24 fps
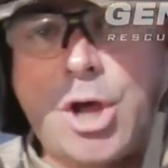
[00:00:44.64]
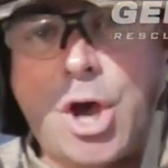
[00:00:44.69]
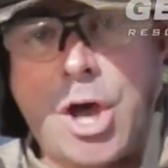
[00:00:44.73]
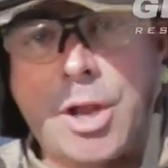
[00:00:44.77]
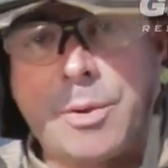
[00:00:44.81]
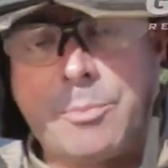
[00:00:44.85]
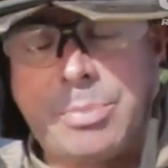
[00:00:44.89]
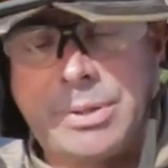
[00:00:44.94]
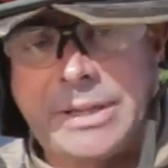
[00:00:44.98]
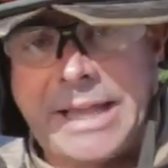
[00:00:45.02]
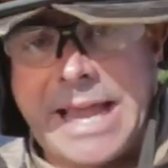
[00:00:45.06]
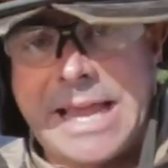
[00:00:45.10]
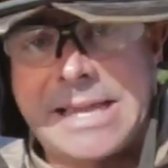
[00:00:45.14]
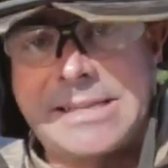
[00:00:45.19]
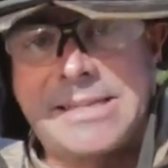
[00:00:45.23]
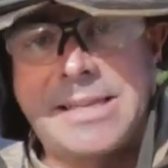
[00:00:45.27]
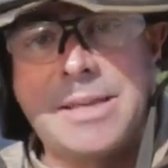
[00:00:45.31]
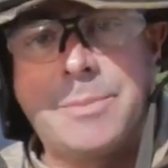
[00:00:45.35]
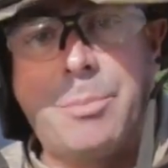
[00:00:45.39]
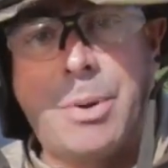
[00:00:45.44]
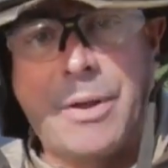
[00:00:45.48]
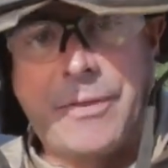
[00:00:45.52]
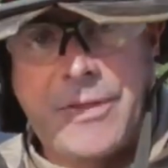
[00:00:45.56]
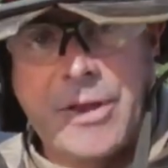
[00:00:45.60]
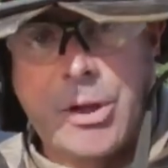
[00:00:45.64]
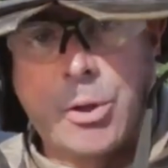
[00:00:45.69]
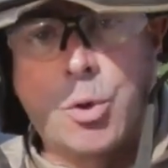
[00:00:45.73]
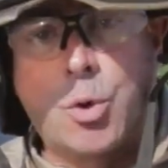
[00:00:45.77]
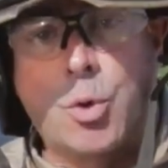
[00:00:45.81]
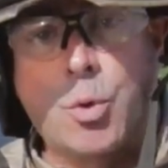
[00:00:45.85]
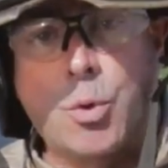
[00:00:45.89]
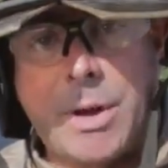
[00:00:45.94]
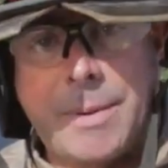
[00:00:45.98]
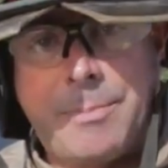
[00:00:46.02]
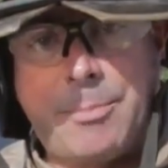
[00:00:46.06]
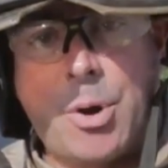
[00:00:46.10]
on plastic, but they'll
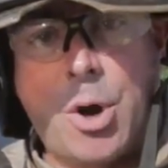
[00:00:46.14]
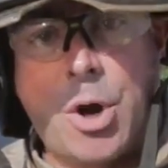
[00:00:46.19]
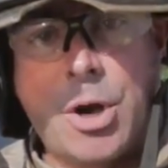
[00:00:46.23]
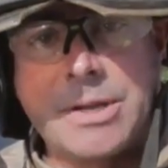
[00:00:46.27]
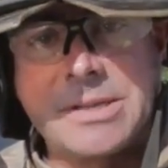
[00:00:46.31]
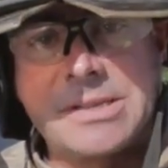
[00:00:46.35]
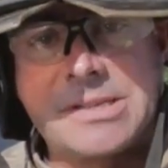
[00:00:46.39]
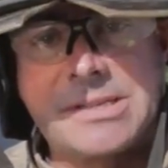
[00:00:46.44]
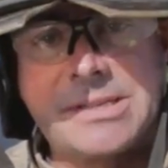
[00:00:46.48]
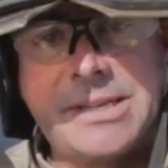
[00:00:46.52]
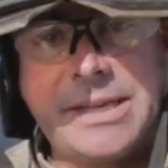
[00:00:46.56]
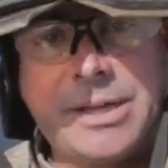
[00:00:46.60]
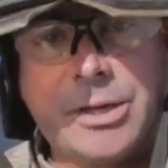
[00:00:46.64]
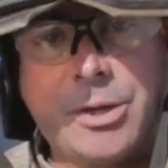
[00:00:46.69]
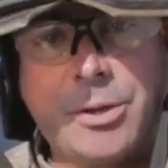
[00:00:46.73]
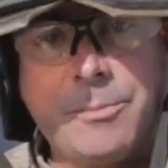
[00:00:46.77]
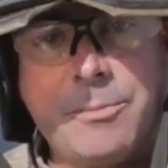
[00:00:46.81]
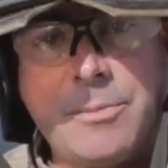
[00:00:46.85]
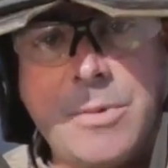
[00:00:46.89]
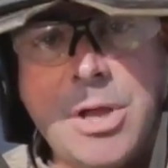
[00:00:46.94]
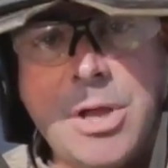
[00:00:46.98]
grip on steel.